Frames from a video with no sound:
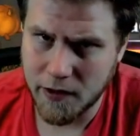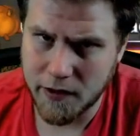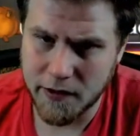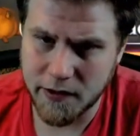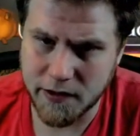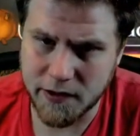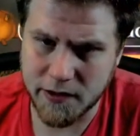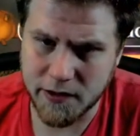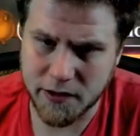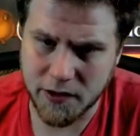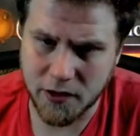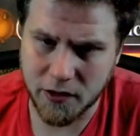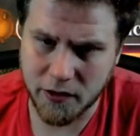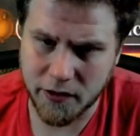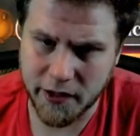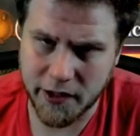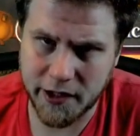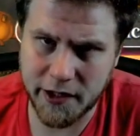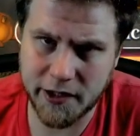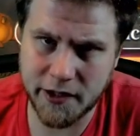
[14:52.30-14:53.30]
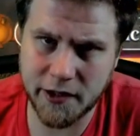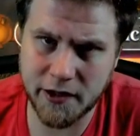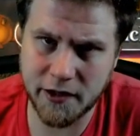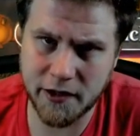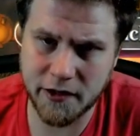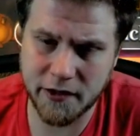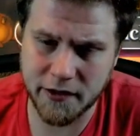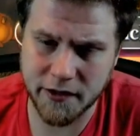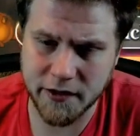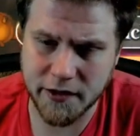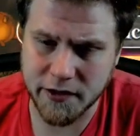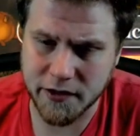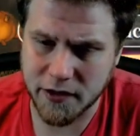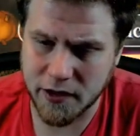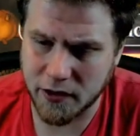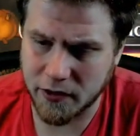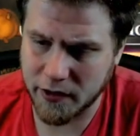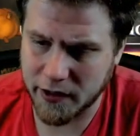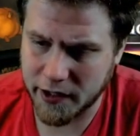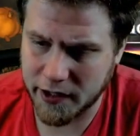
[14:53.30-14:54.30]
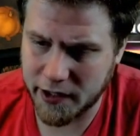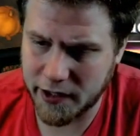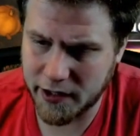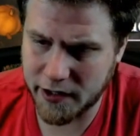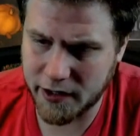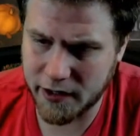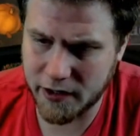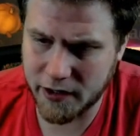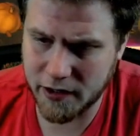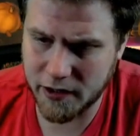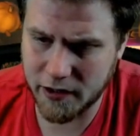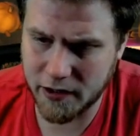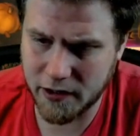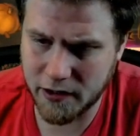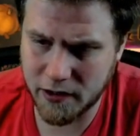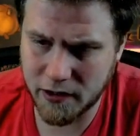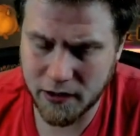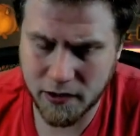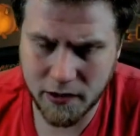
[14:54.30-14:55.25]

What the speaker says: This is going here, this is going here.